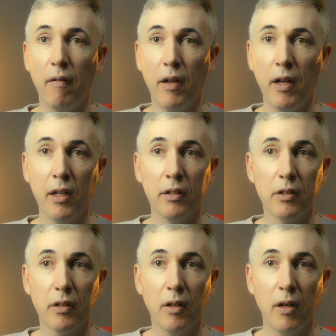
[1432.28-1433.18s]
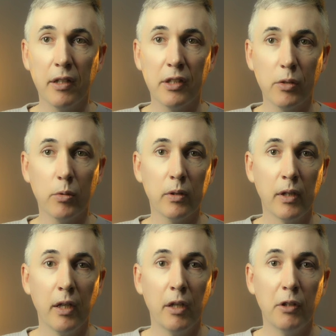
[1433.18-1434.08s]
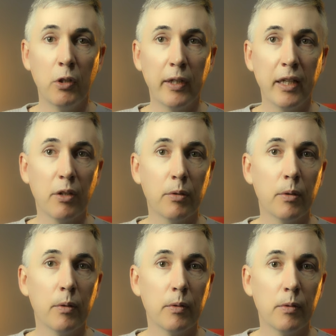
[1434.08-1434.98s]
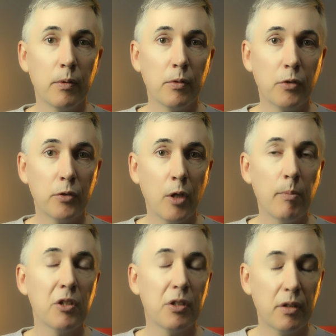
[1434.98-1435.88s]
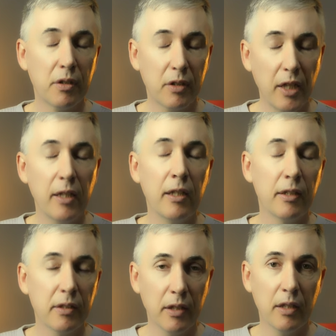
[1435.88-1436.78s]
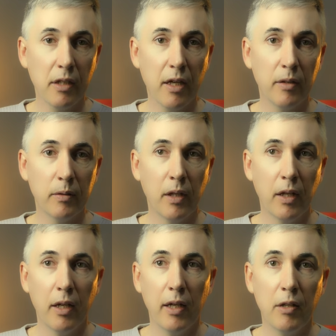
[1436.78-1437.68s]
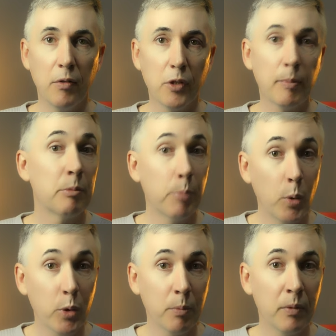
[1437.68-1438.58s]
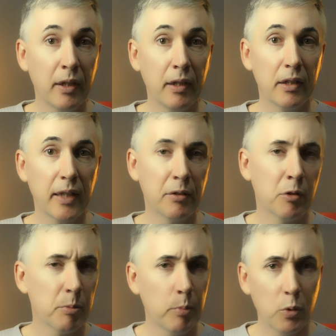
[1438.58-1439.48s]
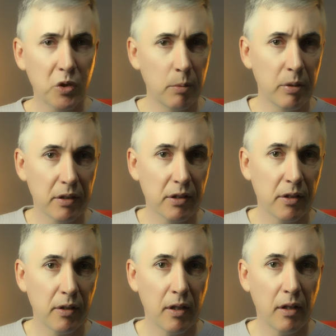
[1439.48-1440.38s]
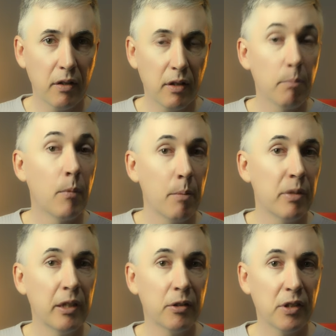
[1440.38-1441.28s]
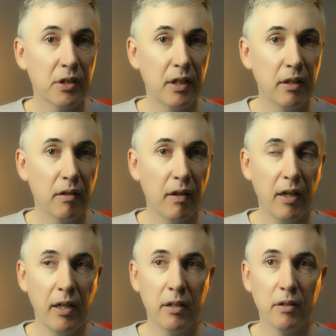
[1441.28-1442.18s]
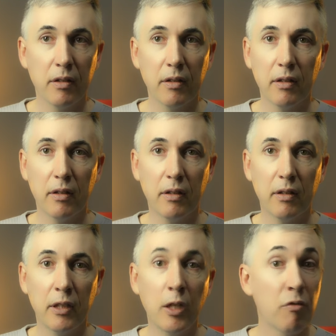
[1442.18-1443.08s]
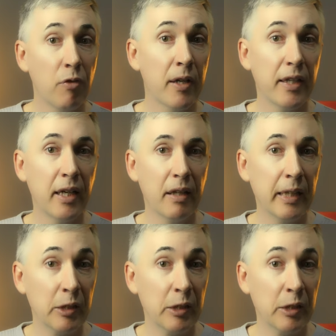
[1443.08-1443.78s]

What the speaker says: and I just thought you've got to get through so much tedious detail and so much boredom to get to small snippets that might be interesting, and you don't find anything